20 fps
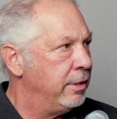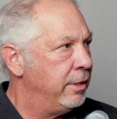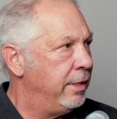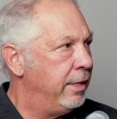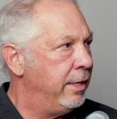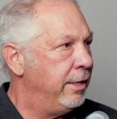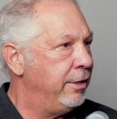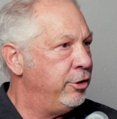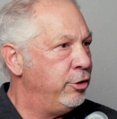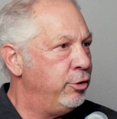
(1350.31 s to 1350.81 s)

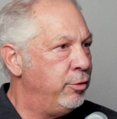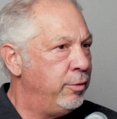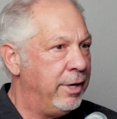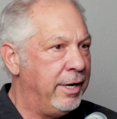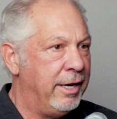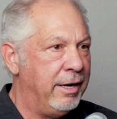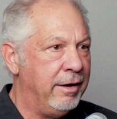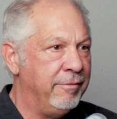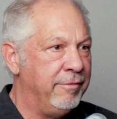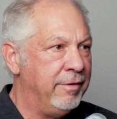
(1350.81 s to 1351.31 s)
And you
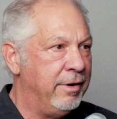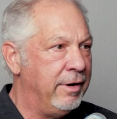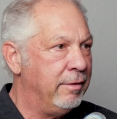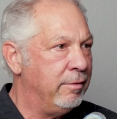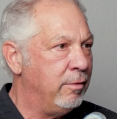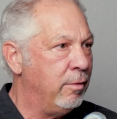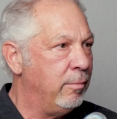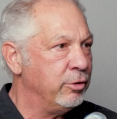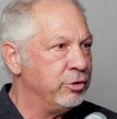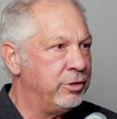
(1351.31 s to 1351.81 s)
have
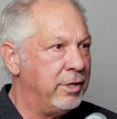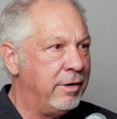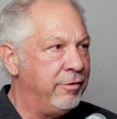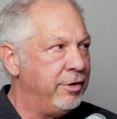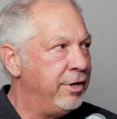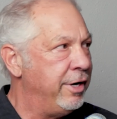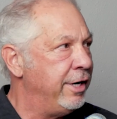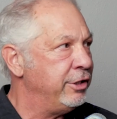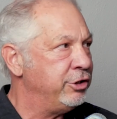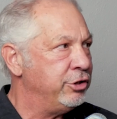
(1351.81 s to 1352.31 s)
almost
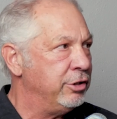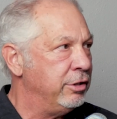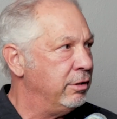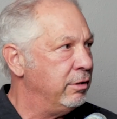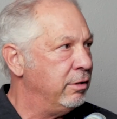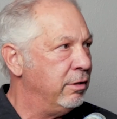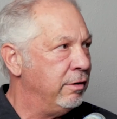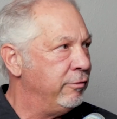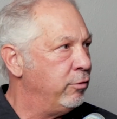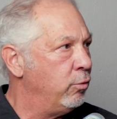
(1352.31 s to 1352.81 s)
every
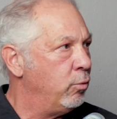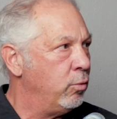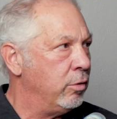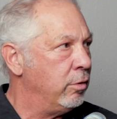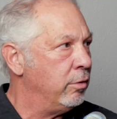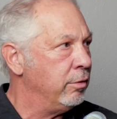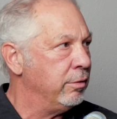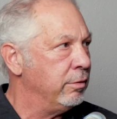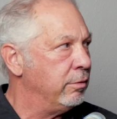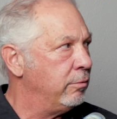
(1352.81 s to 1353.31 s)
nation of the
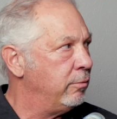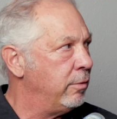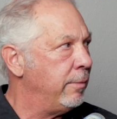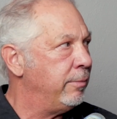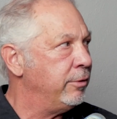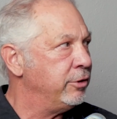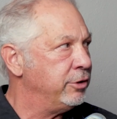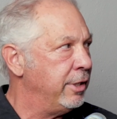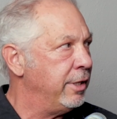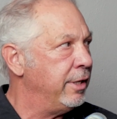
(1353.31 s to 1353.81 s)
world
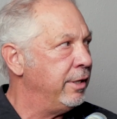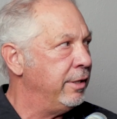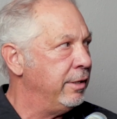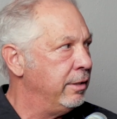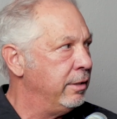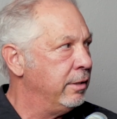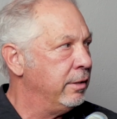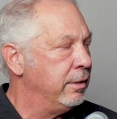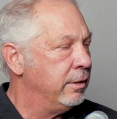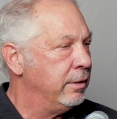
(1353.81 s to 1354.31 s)

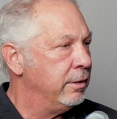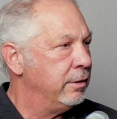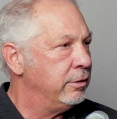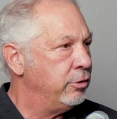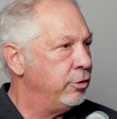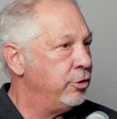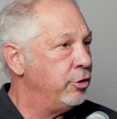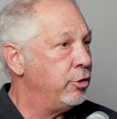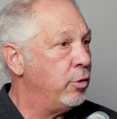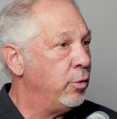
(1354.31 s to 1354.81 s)
represented.
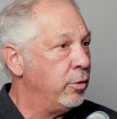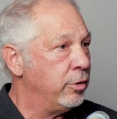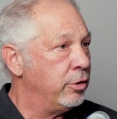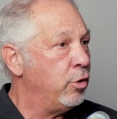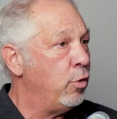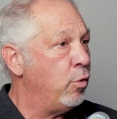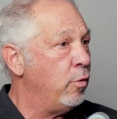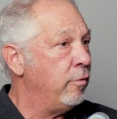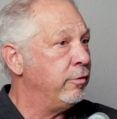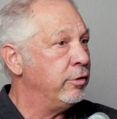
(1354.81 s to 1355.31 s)
So you
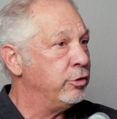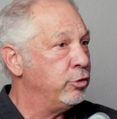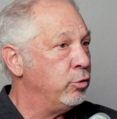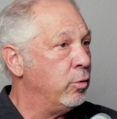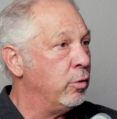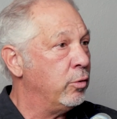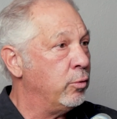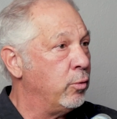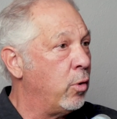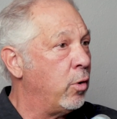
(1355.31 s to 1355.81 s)
go over
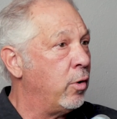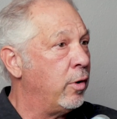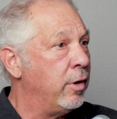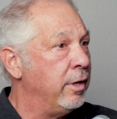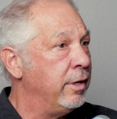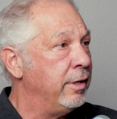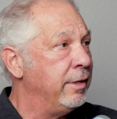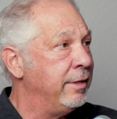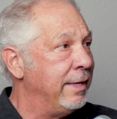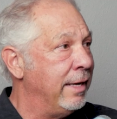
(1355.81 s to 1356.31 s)
to
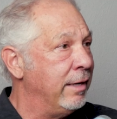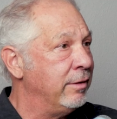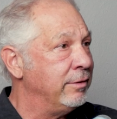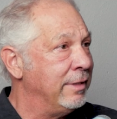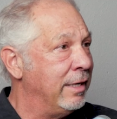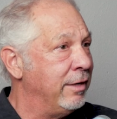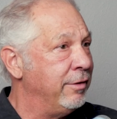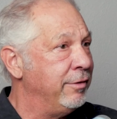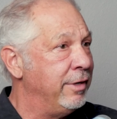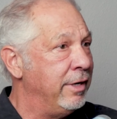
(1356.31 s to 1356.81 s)
Aurora in
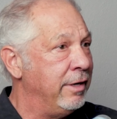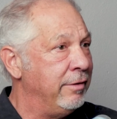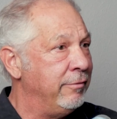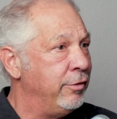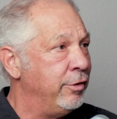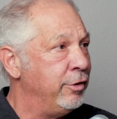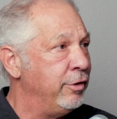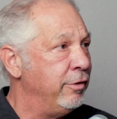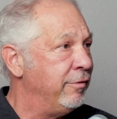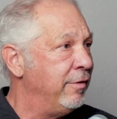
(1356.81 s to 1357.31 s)
downtown
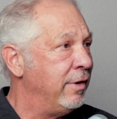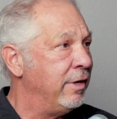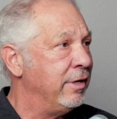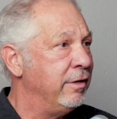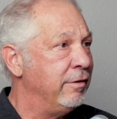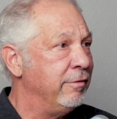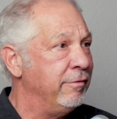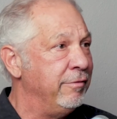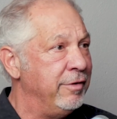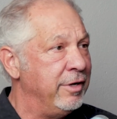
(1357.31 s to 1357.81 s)
Denver, you
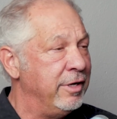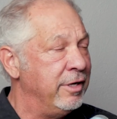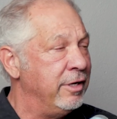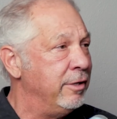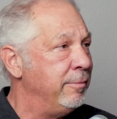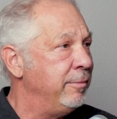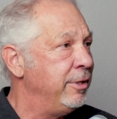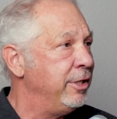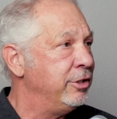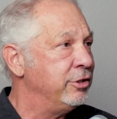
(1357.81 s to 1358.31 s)
find the
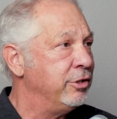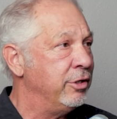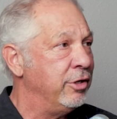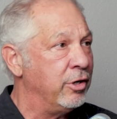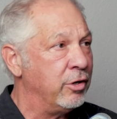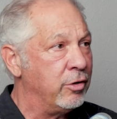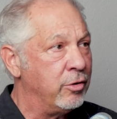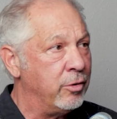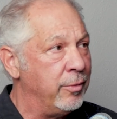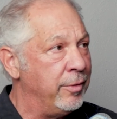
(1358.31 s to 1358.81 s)
Vietnamese and
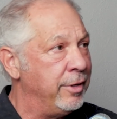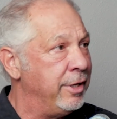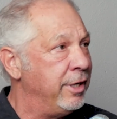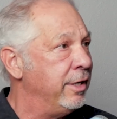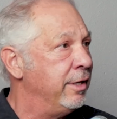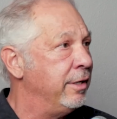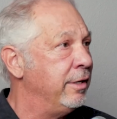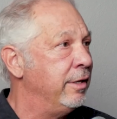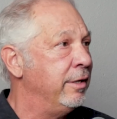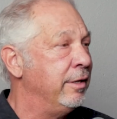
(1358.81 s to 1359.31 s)
the
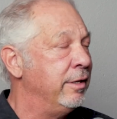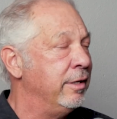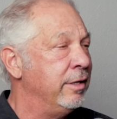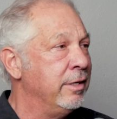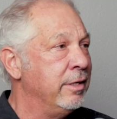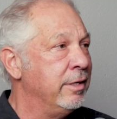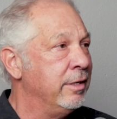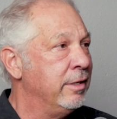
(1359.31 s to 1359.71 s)
Korean and